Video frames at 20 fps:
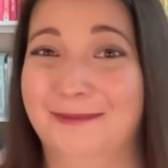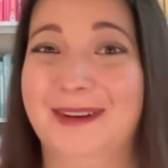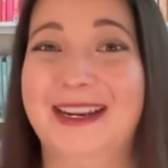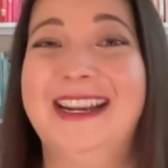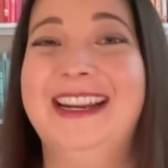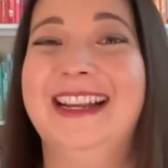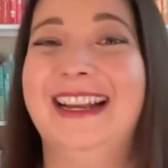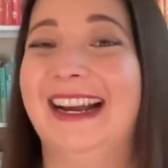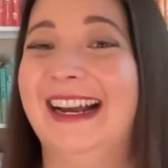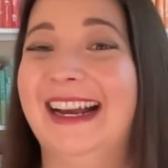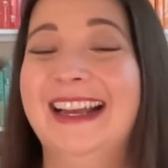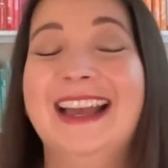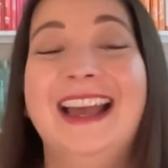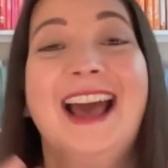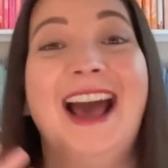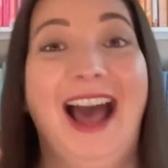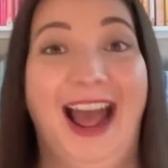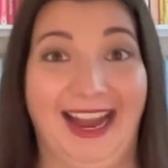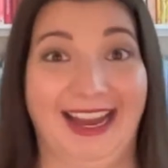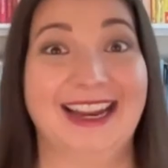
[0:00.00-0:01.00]
media.
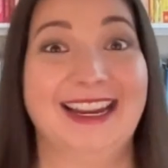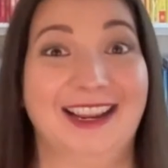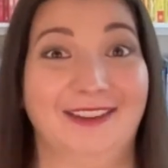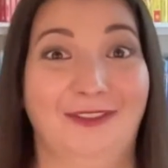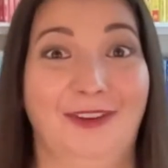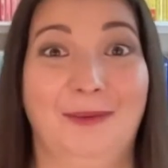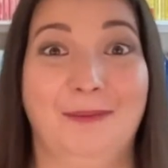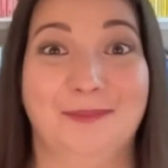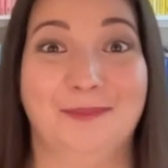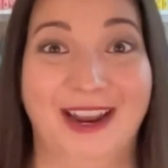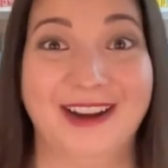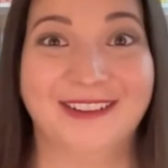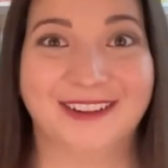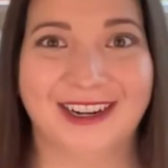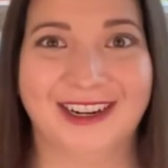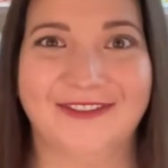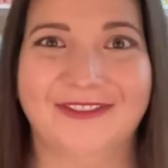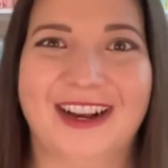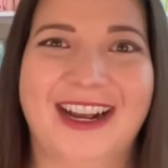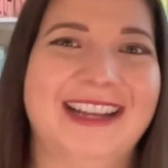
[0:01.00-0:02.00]
I can give you better
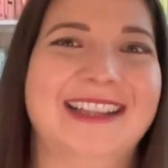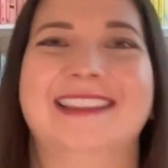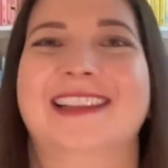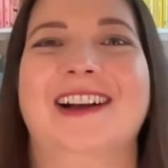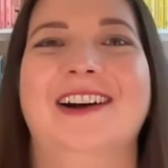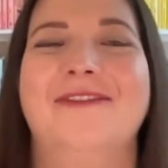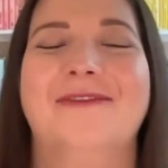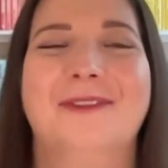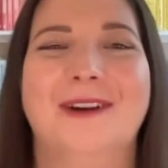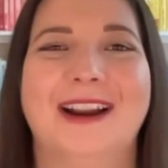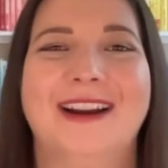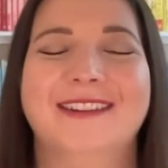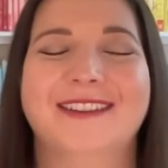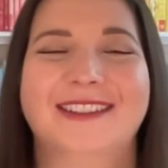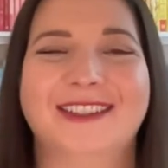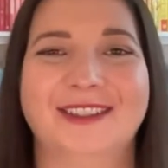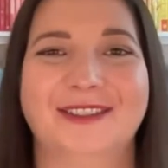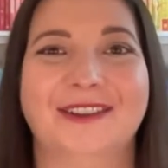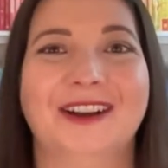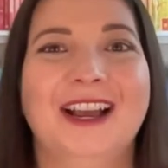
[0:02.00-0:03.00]
advice of where
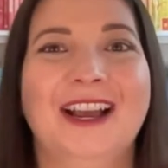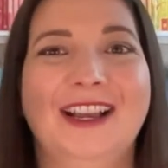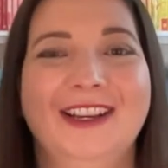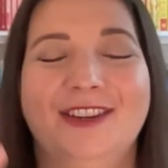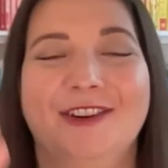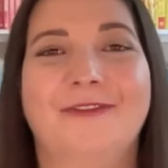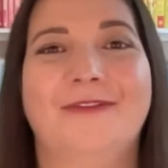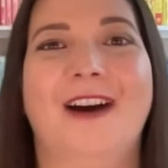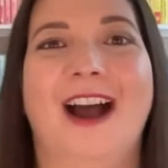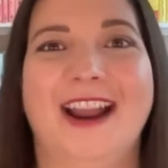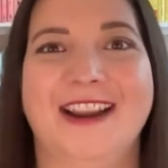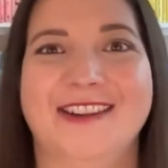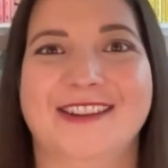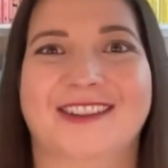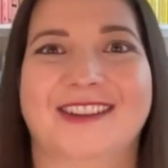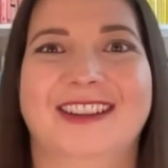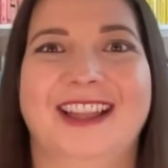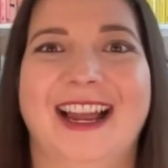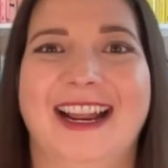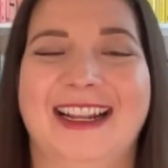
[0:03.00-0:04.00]
to find your
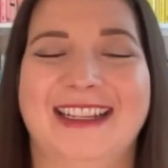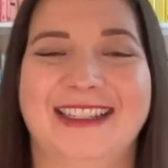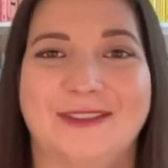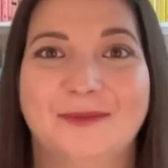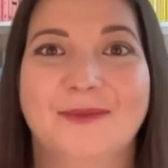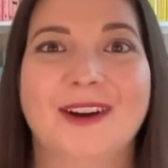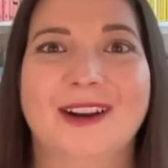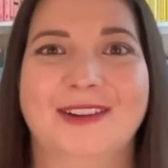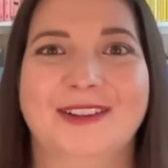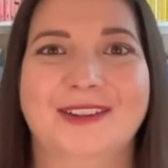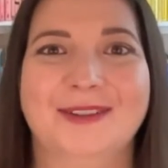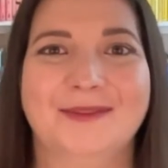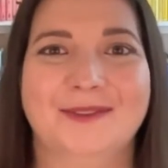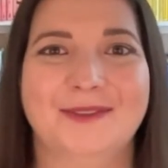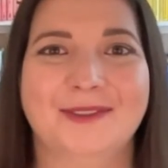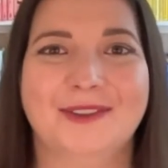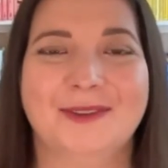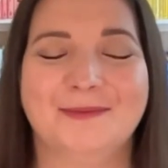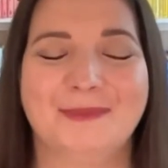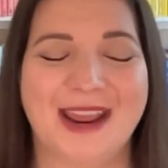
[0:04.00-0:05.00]
clients and where
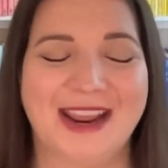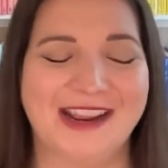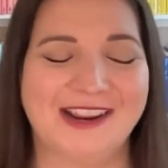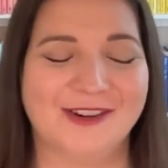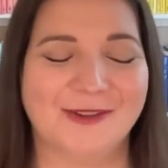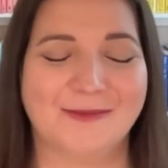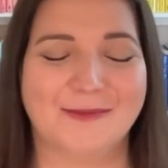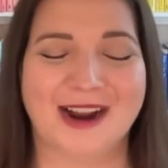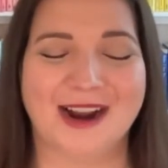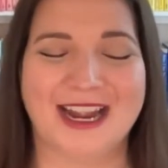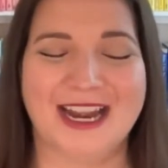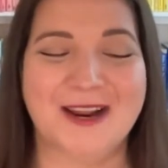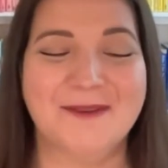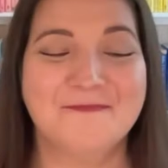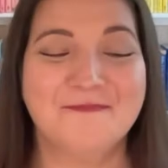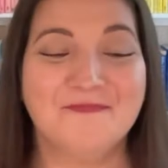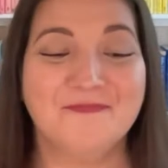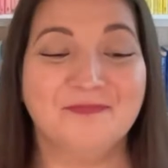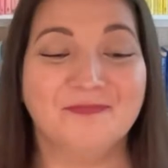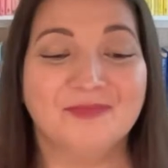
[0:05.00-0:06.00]
to make your money.
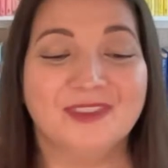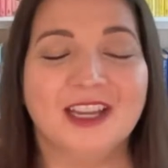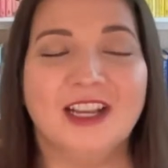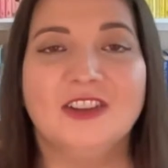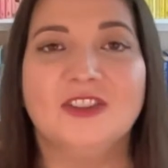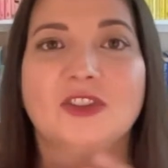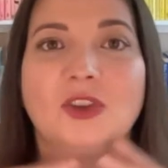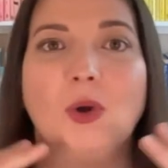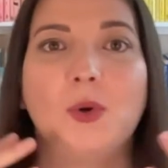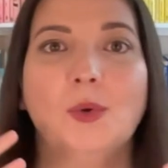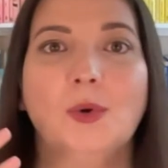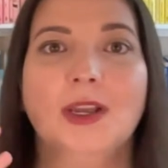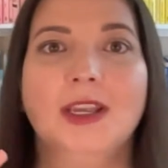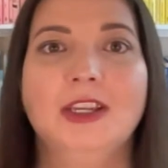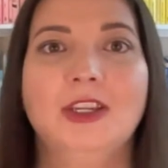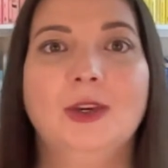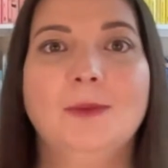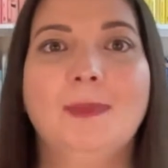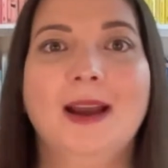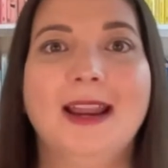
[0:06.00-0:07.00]
So
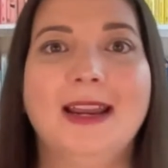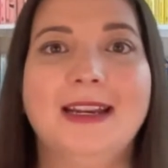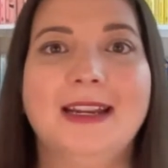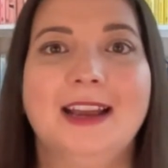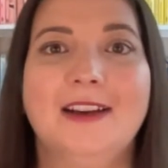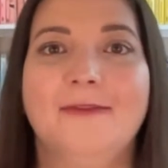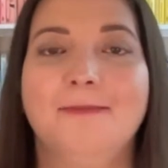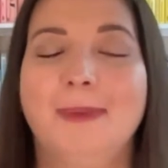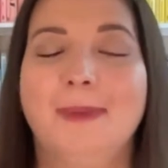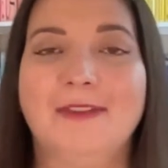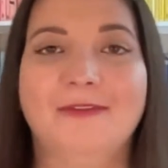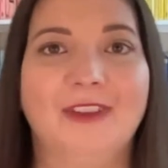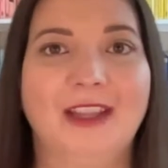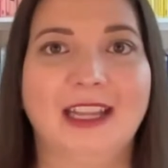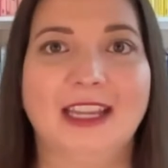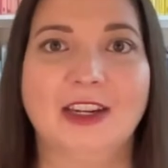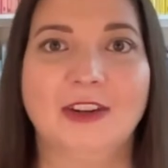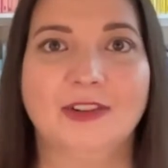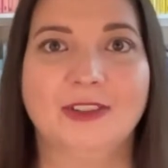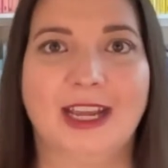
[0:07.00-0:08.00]
you might be
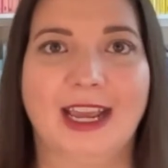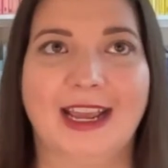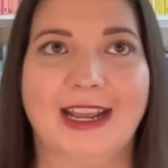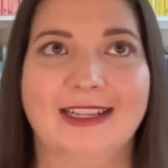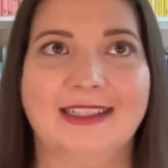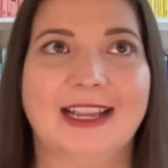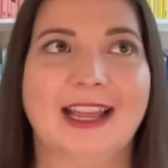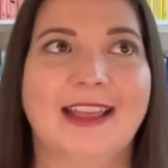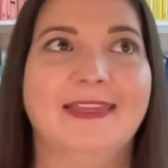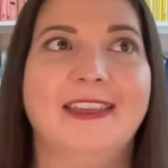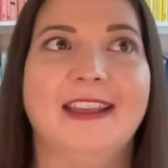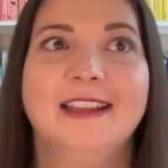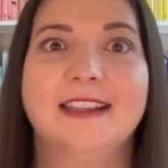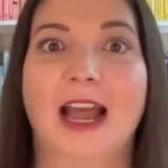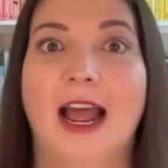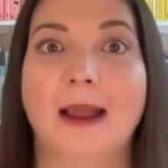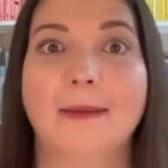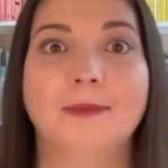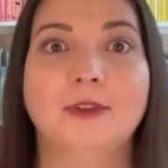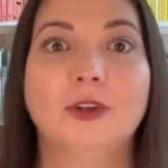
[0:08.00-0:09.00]
filling your days and think
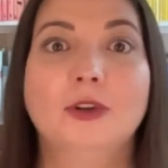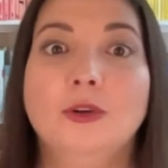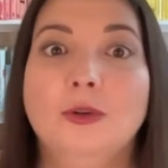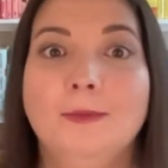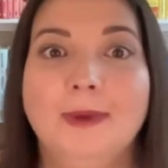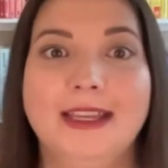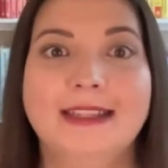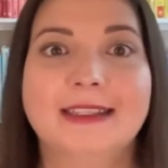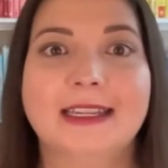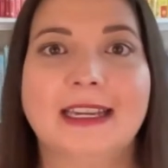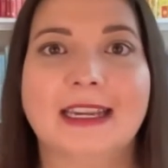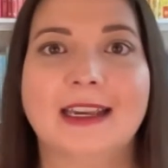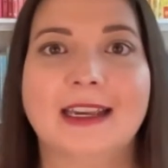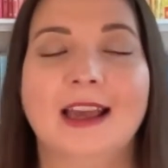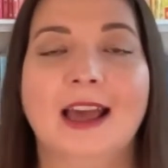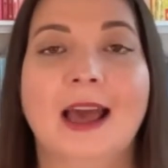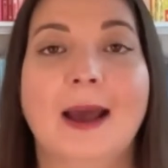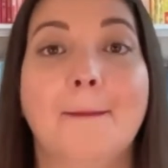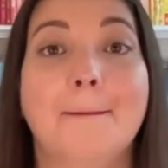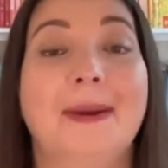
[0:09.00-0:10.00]
I'm too busy,
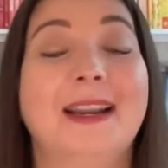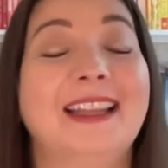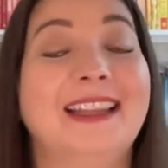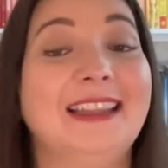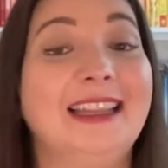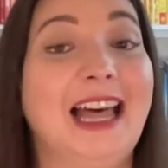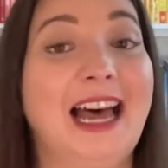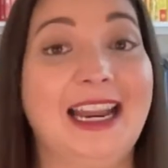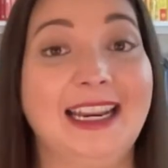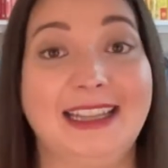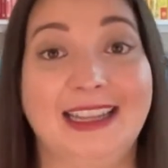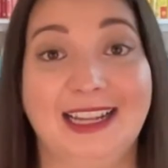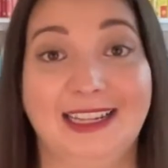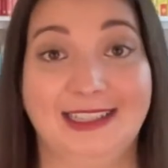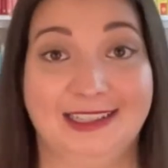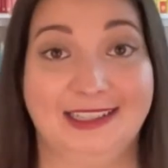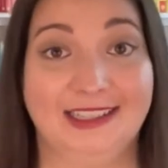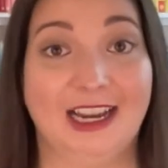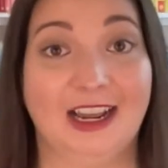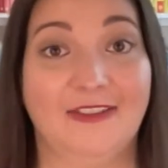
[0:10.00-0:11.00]
but a lot of
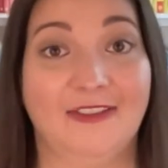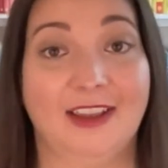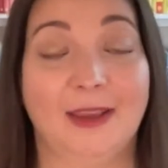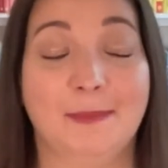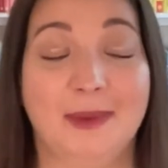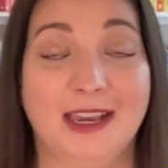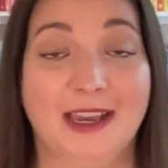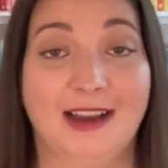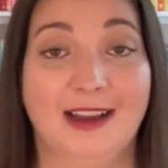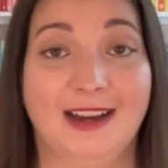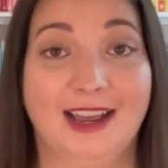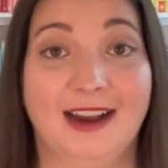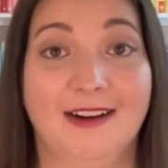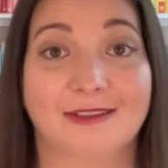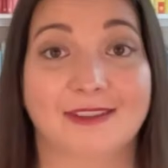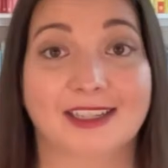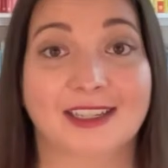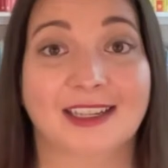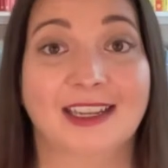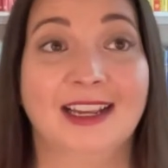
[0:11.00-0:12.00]
that stuff can be cut
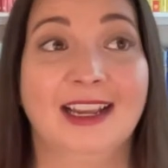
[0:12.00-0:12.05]
out.